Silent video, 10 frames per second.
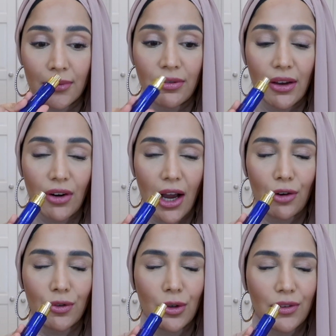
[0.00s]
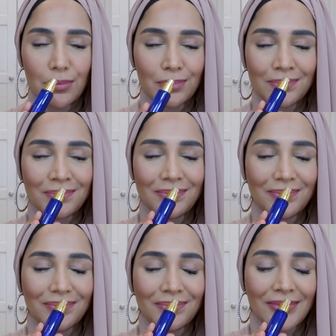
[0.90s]
favorite out of all of
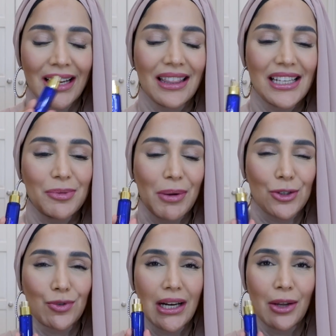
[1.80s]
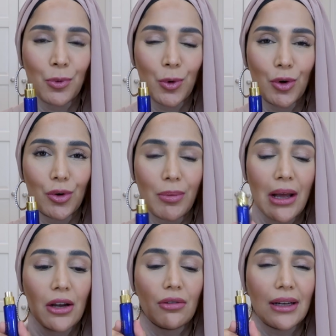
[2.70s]
them. This smells really warm,
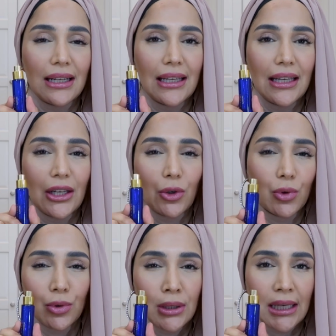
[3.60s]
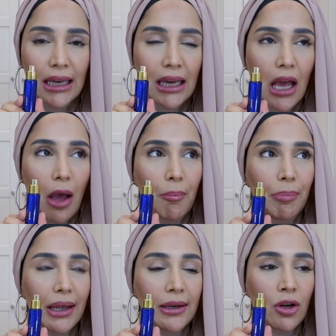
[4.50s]
really oudy,
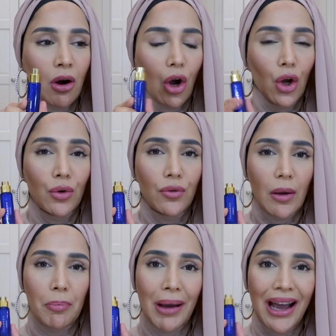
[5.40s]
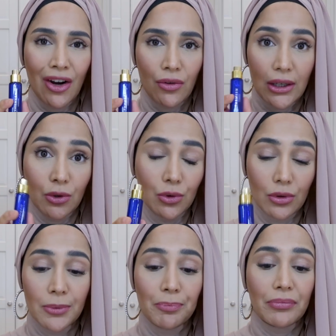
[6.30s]
but not overpowering
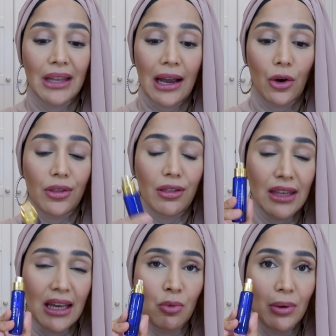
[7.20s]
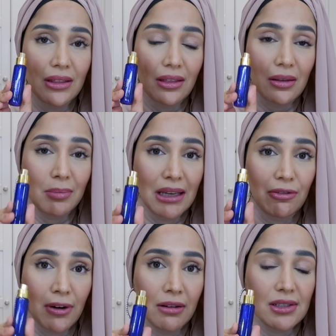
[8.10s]
oud. Now, the thing with the Thamine
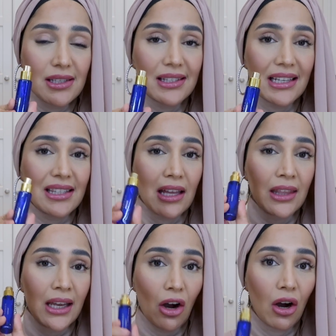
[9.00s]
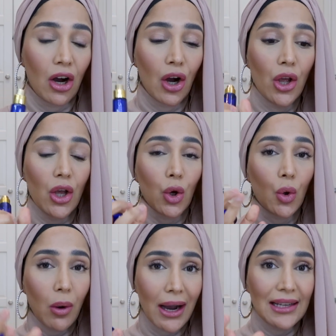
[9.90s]
fragrances is that they are
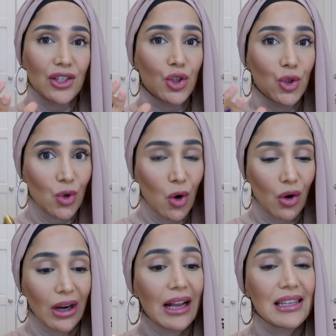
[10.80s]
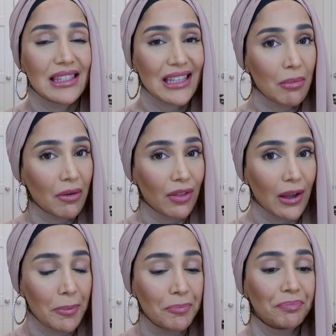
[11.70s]
quite strong. Some of
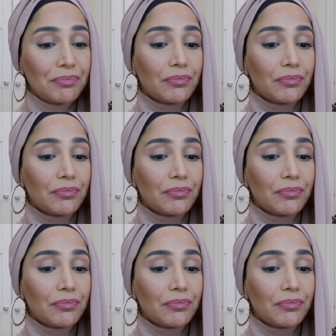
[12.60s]
them